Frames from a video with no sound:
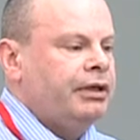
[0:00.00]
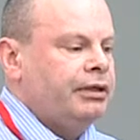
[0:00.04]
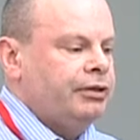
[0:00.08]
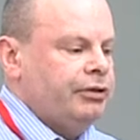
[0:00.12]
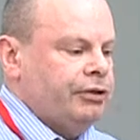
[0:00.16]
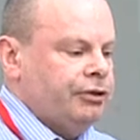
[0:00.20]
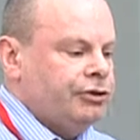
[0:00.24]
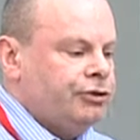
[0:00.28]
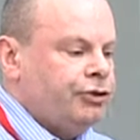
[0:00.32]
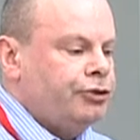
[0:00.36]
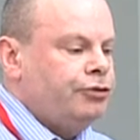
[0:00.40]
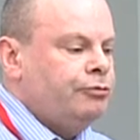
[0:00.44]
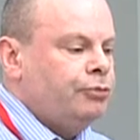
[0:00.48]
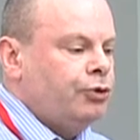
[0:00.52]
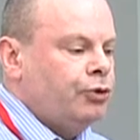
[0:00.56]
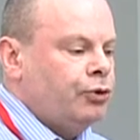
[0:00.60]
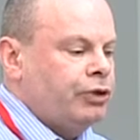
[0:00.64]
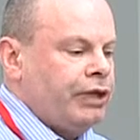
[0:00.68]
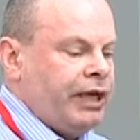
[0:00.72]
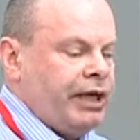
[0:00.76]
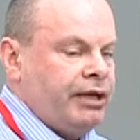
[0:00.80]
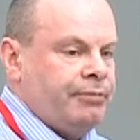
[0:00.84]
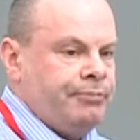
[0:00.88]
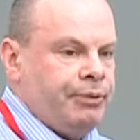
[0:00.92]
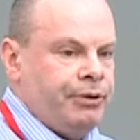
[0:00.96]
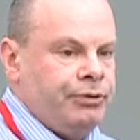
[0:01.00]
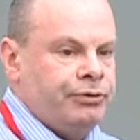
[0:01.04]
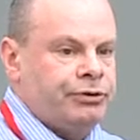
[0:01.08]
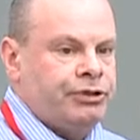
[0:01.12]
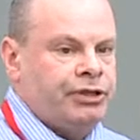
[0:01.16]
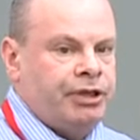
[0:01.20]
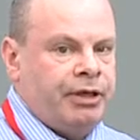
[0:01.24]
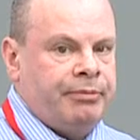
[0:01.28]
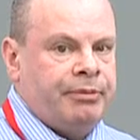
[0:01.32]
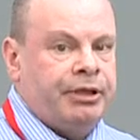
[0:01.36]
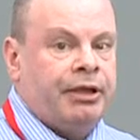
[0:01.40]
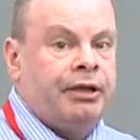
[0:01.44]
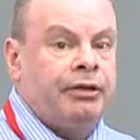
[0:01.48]
There are 2 more catapults
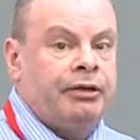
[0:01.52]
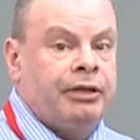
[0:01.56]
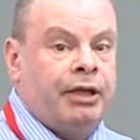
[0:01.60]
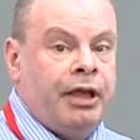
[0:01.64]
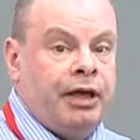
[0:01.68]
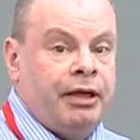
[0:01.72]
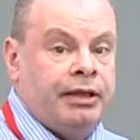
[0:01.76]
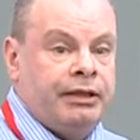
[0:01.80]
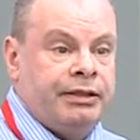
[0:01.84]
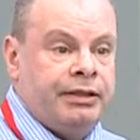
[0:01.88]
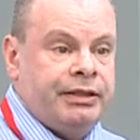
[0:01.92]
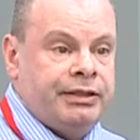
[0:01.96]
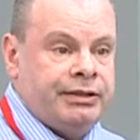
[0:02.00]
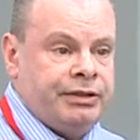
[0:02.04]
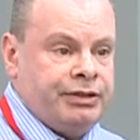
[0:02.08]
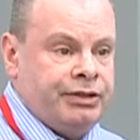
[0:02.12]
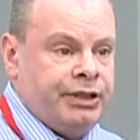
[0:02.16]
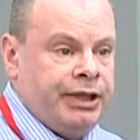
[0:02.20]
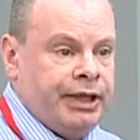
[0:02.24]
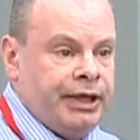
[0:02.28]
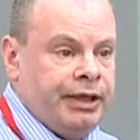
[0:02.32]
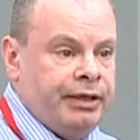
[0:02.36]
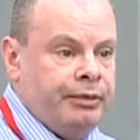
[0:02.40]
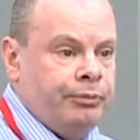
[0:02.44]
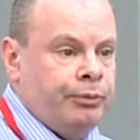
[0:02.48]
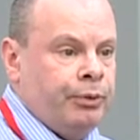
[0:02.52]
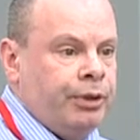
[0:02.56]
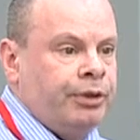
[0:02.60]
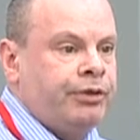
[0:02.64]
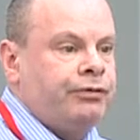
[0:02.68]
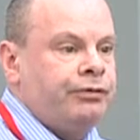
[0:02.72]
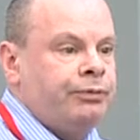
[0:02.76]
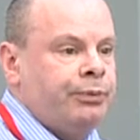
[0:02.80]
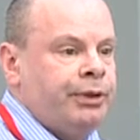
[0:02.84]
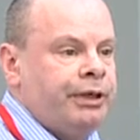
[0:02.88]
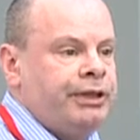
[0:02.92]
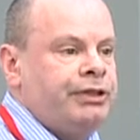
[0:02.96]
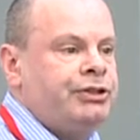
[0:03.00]
coming online this year, one
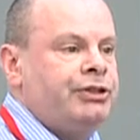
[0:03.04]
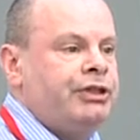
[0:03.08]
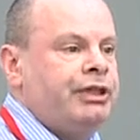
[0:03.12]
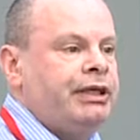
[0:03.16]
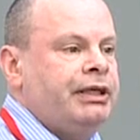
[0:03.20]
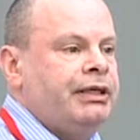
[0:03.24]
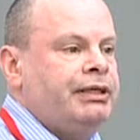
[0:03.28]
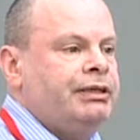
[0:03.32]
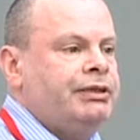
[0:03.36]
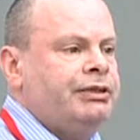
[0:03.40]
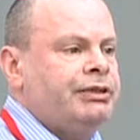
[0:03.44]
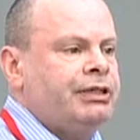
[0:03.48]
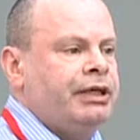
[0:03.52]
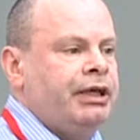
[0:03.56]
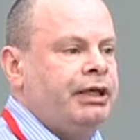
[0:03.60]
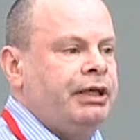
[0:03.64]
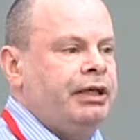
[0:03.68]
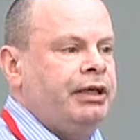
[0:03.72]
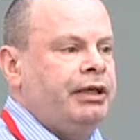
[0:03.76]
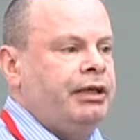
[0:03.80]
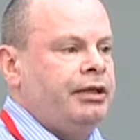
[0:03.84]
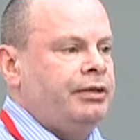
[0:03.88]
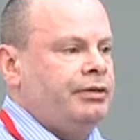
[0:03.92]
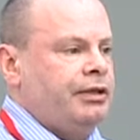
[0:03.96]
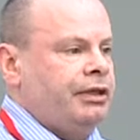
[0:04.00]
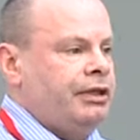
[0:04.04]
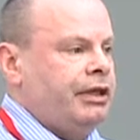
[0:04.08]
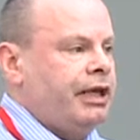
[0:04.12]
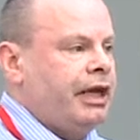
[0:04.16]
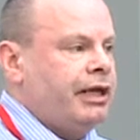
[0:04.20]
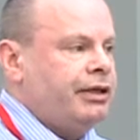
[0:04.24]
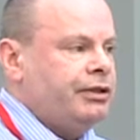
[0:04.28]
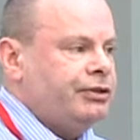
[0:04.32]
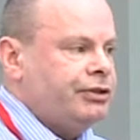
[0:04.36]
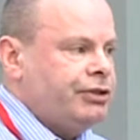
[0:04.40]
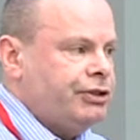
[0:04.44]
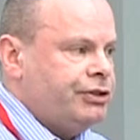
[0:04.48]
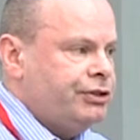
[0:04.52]
of which is the
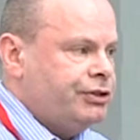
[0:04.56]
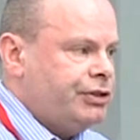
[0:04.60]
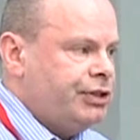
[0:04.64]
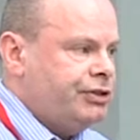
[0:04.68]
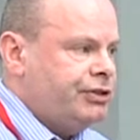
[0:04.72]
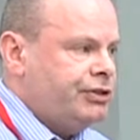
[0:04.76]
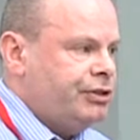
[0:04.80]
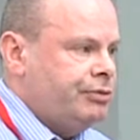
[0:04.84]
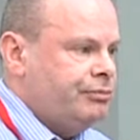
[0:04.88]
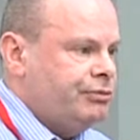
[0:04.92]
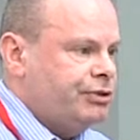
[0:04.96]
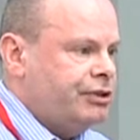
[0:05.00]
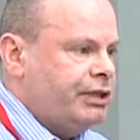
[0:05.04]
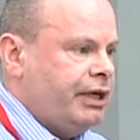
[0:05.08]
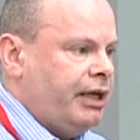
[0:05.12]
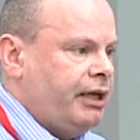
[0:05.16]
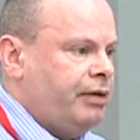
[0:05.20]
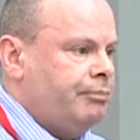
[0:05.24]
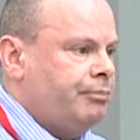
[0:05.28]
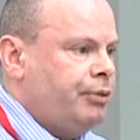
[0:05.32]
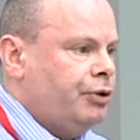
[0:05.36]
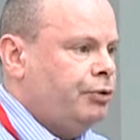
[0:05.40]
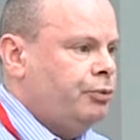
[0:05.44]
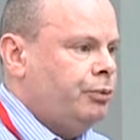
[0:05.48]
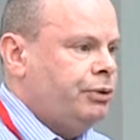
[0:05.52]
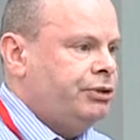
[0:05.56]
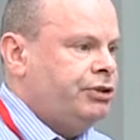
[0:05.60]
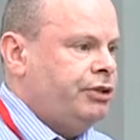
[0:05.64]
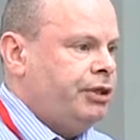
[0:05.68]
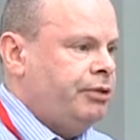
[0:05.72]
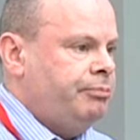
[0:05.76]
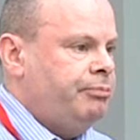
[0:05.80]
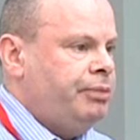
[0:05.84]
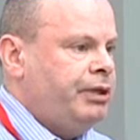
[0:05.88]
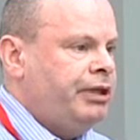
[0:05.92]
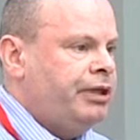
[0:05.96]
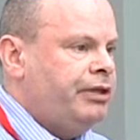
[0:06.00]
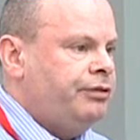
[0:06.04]
Energy Systems Catapult, which I
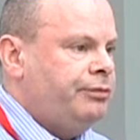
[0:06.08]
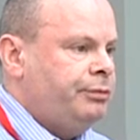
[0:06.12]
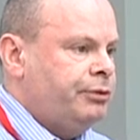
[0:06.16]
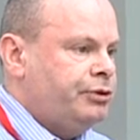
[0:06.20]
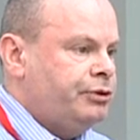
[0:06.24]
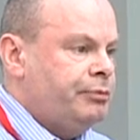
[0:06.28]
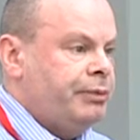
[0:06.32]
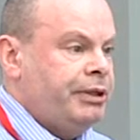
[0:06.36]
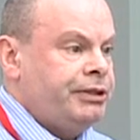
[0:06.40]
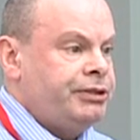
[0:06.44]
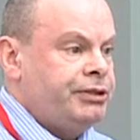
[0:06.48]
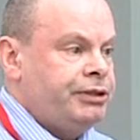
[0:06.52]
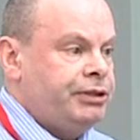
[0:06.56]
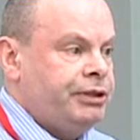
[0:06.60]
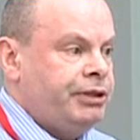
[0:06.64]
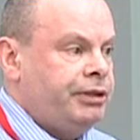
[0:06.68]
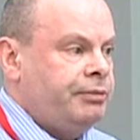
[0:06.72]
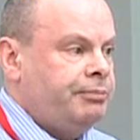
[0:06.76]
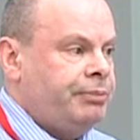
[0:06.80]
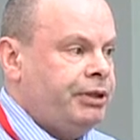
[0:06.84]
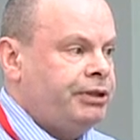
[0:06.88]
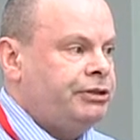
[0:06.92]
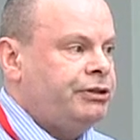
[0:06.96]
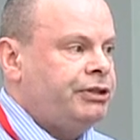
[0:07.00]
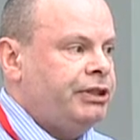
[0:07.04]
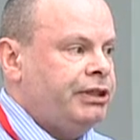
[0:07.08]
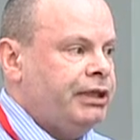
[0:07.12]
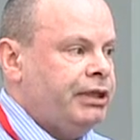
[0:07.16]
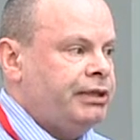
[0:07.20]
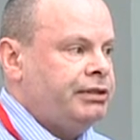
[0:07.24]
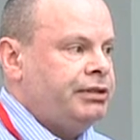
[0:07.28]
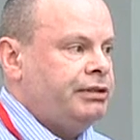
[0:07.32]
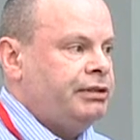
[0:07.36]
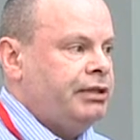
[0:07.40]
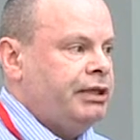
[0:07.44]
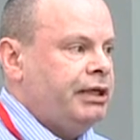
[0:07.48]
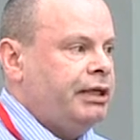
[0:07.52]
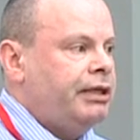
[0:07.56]
believe was mentioned in the budget
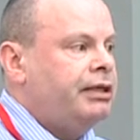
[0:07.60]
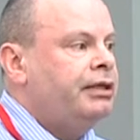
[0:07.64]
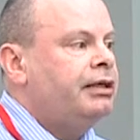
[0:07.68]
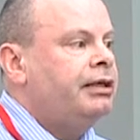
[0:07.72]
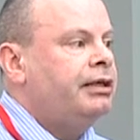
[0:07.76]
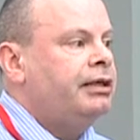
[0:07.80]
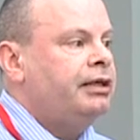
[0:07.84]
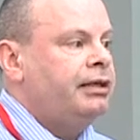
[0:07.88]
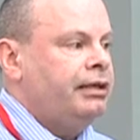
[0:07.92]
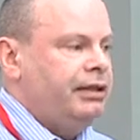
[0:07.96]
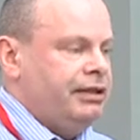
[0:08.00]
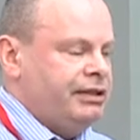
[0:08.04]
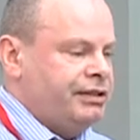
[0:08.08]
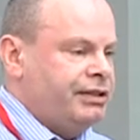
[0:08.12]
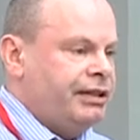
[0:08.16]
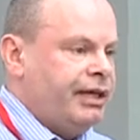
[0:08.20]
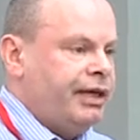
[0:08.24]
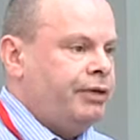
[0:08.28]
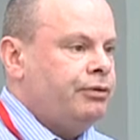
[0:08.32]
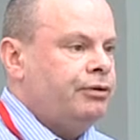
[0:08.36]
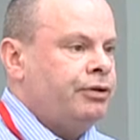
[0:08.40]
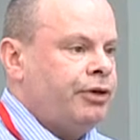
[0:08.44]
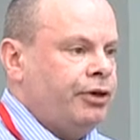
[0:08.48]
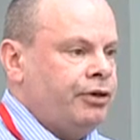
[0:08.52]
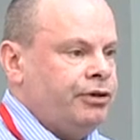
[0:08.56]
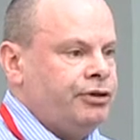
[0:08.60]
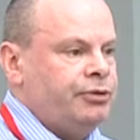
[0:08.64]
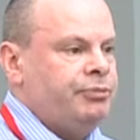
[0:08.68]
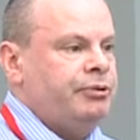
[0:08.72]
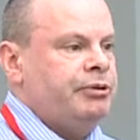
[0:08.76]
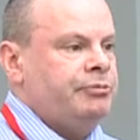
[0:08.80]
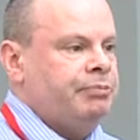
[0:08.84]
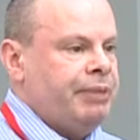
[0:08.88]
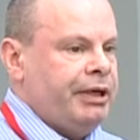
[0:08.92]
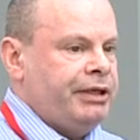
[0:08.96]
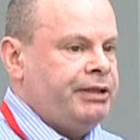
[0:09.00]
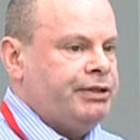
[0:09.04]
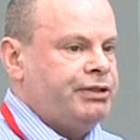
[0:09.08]
yesterday, is now going to be
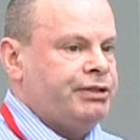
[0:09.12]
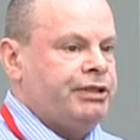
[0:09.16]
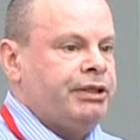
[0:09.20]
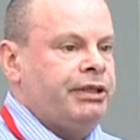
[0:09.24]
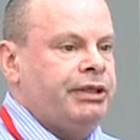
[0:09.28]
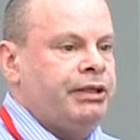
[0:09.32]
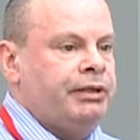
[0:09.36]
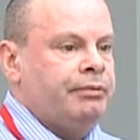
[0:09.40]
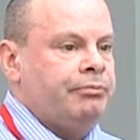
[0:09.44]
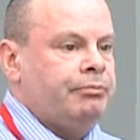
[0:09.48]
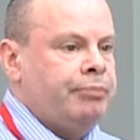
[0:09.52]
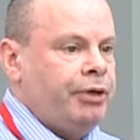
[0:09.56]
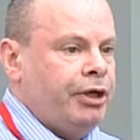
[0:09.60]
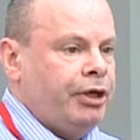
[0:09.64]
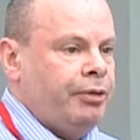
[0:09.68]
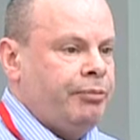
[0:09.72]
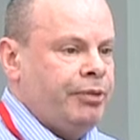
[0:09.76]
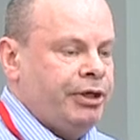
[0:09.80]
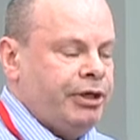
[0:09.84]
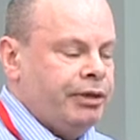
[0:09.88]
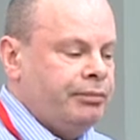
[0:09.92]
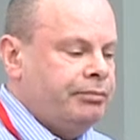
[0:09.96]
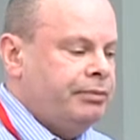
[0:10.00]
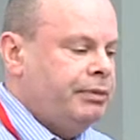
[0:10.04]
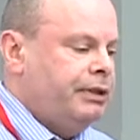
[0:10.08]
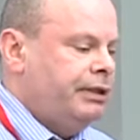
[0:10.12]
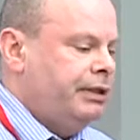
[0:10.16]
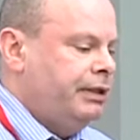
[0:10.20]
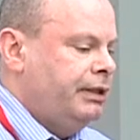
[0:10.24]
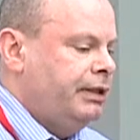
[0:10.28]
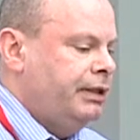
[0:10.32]
based in Birmingham.